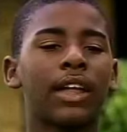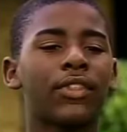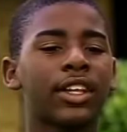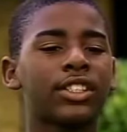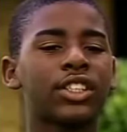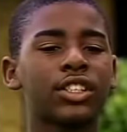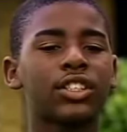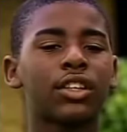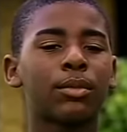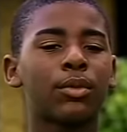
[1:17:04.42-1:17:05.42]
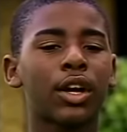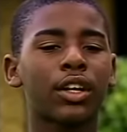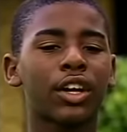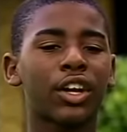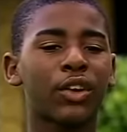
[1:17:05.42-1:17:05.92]
I think she should have
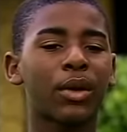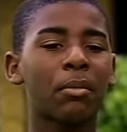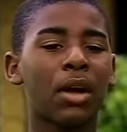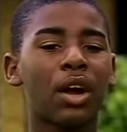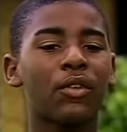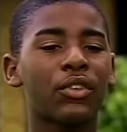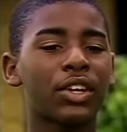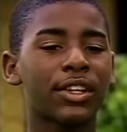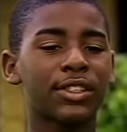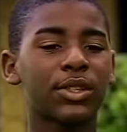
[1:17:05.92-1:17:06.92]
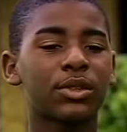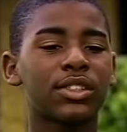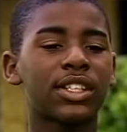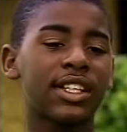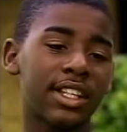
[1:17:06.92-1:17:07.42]
brought her grandma over here so
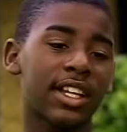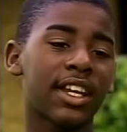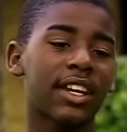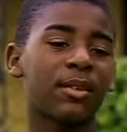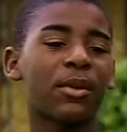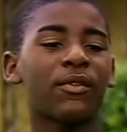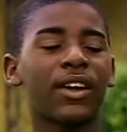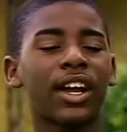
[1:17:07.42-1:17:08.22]
she can clean up over our